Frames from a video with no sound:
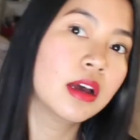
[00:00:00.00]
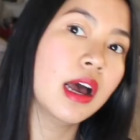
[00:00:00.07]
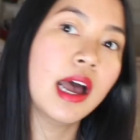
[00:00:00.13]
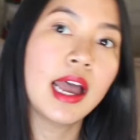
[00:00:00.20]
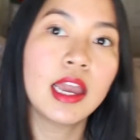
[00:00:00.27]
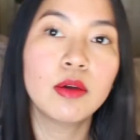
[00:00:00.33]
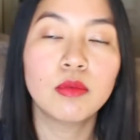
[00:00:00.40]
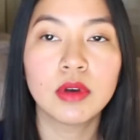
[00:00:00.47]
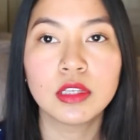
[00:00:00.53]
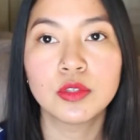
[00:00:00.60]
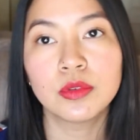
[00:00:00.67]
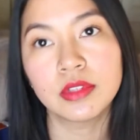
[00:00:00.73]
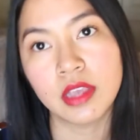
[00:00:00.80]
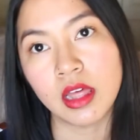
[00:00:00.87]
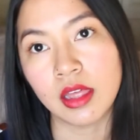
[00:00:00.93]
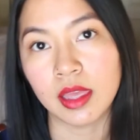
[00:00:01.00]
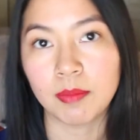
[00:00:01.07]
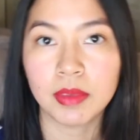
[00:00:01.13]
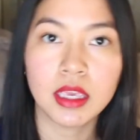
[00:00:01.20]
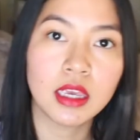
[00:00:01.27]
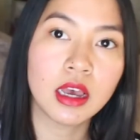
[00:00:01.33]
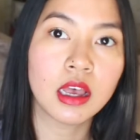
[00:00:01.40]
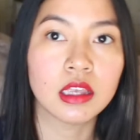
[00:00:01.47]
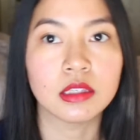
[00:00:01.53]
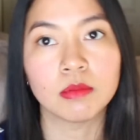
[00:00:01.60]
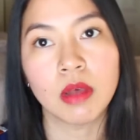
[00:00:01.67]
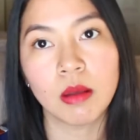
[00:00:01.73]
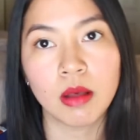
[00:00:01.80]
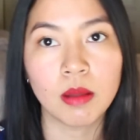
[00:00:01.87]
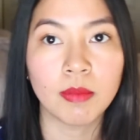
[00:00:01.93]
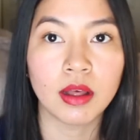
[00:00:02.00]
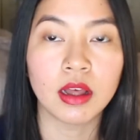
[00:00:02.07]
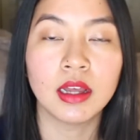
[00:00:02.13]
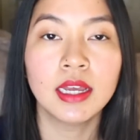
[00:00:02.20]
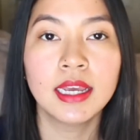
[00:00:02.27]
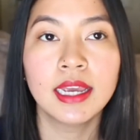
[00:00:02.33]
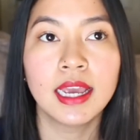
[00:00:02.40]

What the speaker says: I was resilient because blah blah blah.